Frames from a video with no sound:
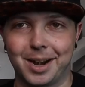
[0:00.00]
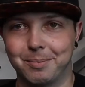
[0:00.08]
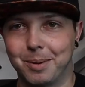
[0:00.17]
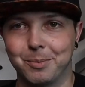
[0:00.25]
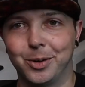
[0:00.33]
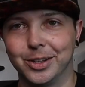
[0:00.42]

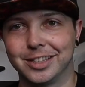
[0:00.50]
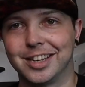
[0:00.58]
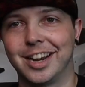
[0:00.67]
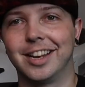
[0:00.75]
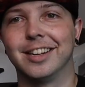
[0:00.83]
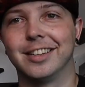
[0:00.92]
I'm really
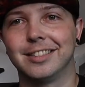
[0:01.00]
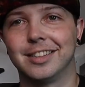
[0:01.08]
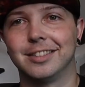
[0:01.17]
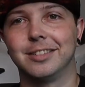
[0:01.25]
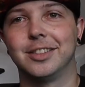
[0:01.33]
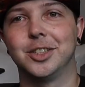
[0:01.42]
excited
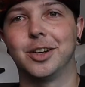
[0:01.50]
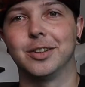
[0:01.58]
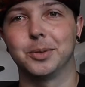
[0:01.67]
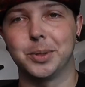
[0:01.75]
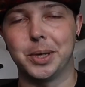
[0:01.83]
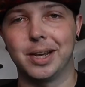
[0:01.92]
to share this
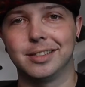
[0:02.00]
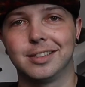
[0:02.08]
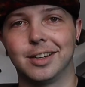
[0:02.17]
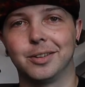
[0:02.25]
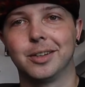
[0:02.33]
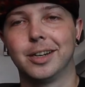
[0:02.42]
with you guys.
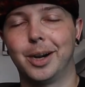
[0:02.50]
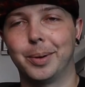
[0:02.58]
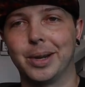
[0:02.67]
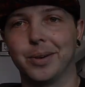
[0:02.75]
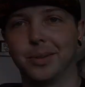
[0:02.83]
So here we go.